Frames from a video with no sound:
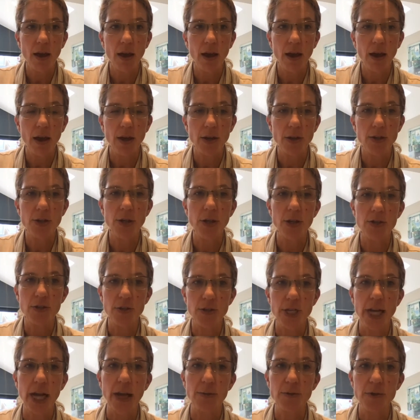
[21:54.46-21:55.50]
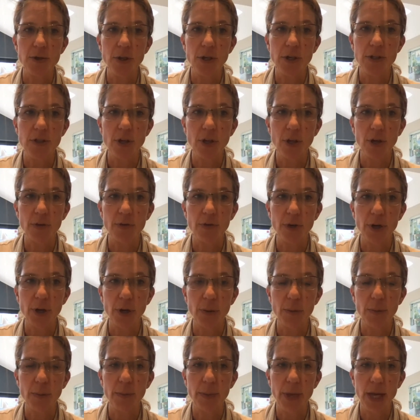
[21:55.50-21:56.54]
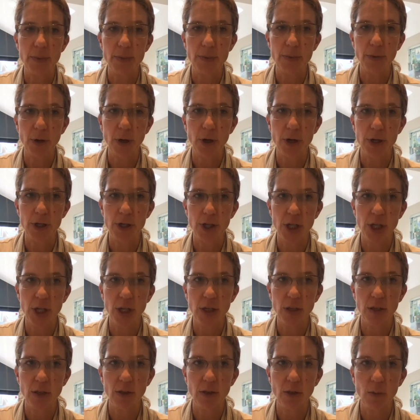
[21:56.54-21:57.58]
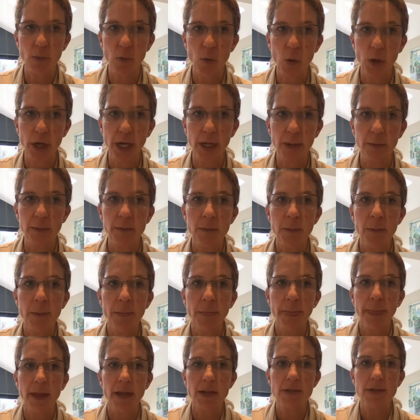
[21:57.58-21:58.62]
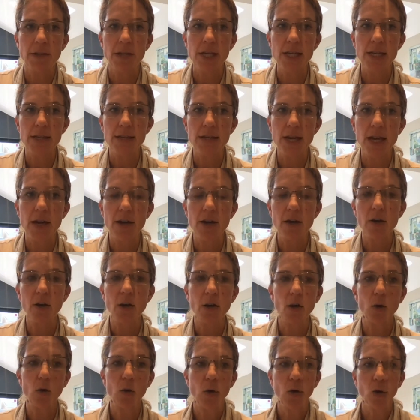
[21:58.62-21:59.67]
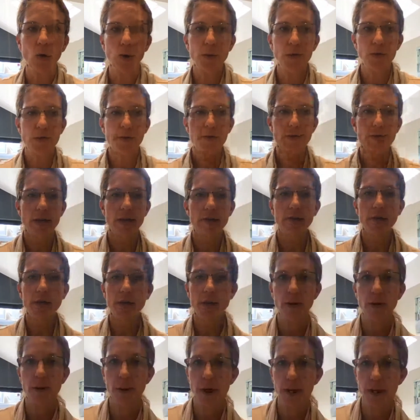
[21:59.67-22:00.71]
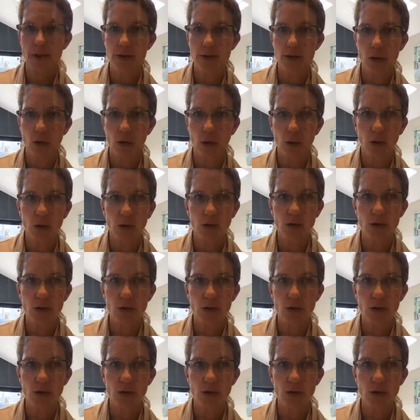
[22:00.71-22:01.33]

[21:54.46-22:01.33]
Should I start offering baby porridge in the morning? So he's now almost 7 months old.